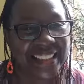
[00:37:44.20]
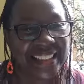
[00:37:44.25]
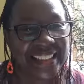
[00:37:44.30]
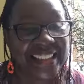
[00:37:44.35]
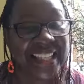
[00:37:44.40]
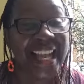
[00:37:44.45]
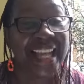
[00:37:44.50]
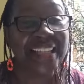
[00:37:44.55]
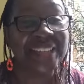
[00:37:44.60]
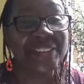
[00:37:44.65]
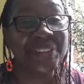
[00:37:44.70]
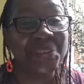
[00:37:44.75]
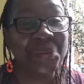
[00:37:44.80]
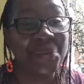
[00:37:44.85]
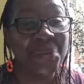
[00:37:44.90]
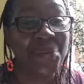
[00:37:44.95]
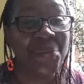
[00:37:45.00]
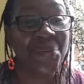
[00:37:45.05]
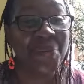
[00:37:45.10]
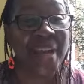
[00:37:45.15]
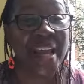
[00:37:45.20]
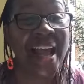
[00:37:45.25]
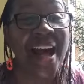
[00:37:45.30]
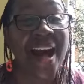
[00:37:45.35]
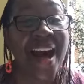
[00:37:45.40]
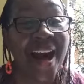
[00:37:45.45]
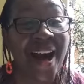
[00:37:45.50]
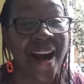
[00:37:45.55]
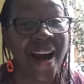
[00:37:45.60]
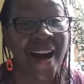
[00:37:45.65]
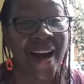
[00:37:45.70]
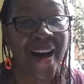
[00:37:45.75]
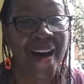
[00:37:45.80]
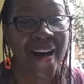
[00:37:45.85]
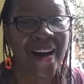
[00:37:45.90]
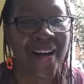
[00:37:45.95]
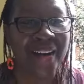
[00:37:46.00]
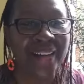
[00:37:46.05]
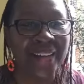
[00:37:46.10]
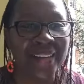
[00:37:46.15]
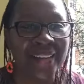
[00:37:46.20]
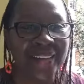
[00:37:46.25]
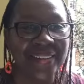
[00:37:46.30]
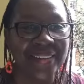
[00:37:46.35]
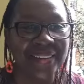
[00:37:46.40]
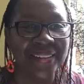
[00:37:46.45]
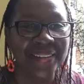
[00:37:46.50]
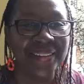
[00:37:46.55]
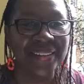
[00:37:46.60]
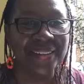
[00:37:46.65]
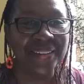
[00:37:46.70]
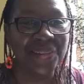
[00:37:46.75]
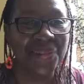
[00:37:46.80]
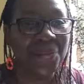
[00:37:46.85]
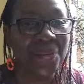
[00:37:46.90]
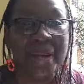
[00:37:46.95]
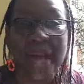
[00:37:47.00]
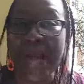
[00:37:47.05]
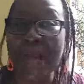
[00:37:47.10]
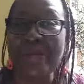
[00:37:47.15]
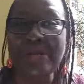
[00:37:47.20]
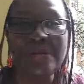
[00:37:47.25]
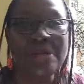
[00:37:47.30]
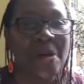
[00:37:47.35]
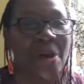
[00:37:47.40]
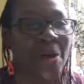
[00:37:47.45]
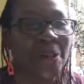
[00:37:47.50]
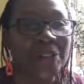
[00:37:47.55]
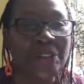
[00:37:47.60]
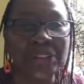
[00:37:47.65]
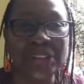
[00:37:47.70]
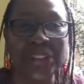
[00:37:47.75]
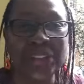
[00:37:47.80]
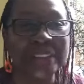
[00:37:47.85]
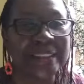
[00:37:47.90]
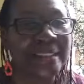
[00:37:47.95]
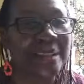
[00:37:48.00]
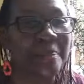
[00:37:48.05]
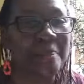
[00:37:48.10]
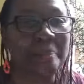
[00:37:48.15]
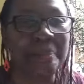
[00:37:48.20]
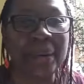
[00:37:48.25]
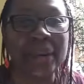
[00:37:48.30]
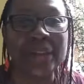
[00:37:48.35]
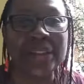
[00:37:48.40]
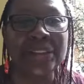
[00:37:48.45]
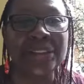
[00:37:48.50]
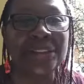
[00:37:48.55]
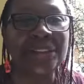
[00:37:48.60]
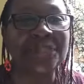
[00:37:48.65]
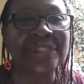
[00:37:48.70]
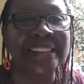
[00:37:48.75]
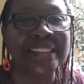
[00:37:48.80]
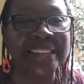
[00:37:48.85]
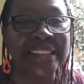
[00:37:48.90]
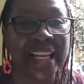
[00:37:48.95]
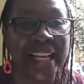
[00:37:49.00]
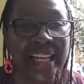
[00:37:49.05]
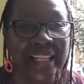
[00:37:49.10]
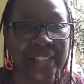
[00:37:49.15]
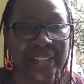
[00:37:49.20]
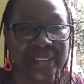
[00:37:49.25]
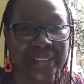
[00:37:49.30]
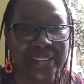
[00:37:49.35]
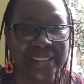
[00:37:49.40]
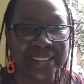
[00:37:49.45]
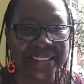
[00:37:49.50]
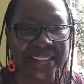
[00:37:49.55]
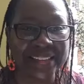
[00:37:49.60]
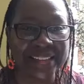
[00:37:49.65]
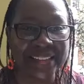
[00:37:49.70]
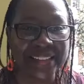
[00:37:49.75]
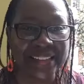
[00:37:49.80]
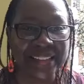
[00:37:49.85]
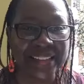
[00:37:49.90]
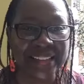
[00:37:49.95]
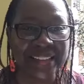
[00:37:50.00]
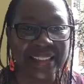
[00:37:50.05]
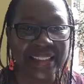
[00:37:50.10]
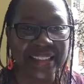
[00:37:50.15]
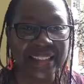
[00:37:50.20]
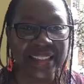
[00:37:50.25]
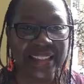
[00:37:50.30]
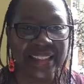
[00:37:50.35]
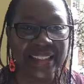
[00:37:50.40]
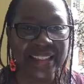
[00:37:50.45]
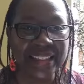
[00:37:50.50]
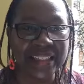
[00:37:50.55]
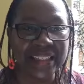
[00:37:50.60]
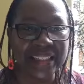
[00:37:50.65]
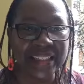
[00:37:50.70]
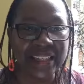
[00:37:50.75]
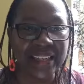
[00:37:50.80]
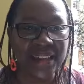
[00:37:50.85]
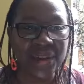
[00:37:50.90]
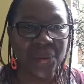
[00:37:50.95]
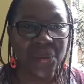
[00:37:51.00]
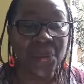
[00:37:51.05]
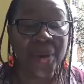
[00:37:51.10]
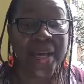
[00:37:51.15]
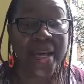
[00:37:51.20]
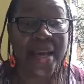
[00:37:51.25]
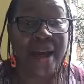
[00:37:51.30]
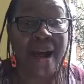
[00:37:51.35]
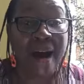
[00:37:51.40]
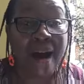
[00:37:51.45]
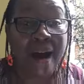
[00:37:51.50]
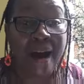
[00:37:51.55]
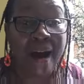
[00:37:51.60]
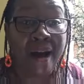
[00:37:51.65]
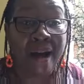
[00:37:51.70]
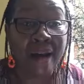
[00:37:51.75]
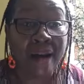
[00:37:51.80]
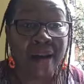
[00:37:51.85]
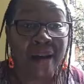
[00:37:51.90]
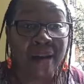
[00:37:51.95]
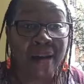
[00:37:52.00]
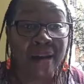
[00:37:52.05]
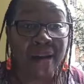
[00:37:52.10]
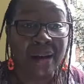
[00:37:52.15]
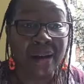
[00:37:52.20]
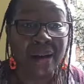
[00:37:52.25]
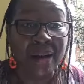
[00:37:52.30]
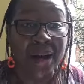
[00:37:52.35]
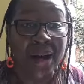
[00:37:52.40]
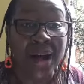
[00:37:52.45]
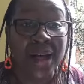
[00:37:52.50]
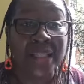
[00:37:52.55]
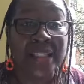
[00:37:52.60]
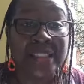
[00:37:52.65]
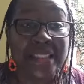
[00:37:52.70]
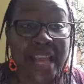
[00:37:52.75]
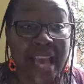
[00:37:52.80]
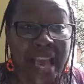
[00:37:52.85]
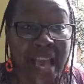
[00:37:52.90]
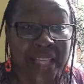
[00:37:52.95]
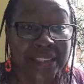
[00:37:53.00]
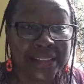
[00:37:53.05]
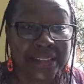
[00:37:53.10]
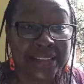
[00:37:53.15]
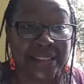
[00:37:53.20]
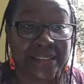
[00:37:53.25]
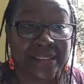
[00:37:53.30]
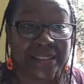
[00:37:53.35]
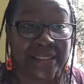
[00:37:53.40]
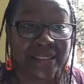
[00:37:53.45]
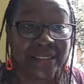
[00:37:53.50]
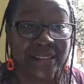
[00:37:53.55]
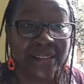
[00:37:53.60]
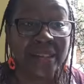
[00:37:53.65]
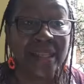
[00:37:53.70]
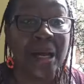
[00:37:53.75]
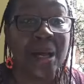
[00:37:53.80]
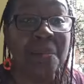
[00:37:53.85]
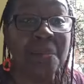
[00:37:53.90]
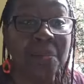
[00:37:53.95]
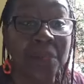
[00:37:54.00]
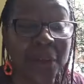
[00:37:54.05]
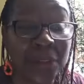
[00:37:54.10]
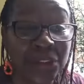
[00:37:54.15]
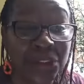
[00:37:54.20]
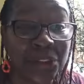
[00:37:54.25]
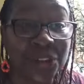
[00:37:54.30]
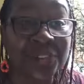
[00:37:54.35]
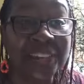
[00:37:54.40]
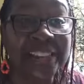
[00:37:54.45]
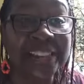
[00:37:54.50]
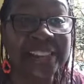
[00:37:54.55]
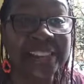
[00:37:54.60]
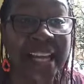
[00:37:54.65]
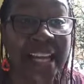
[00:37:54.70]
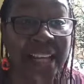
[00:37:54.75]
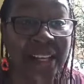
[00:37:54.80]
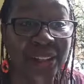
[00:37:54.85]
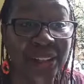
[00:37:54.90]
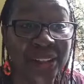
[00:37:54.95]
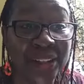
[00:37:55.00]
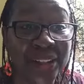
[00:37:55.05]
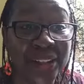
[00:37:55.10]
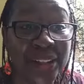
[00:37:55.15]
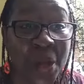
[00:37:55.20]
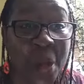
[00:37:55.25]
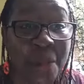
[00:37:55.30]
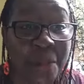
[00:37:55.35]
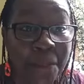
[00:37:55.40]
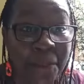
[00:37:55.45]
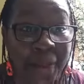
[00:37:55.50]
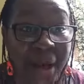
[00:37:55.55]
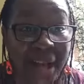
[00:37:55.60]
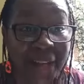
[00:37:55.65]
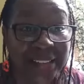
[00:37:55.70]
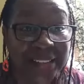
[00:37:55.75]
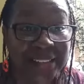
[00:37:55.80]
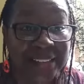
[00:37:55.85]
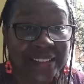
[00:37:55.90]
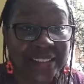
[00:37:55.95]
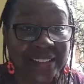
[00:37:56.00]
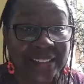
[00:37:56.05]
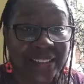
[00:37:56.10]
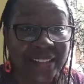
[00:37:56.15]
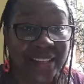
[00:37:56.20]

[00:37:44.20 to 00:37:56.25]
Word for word: That's who we are. We are not just a bunch of cells. We are, yes, a bunch of cells, but